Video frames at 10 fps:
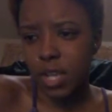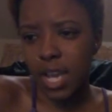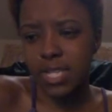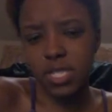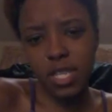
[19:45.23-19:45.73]

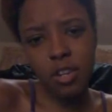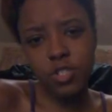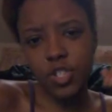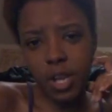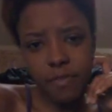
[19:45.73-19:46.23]
he's still
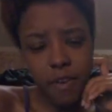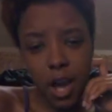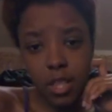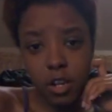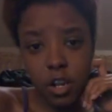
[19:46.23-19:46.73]
trying to
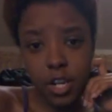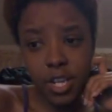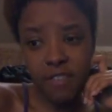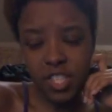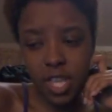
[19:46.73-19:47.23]
follow her and
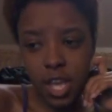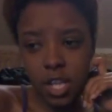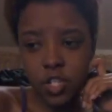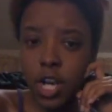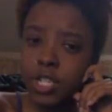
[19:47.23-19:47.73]

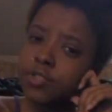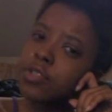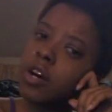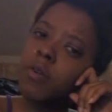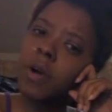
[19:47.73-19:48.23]
everything, trying
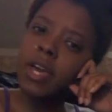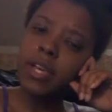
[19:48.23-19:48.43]
to,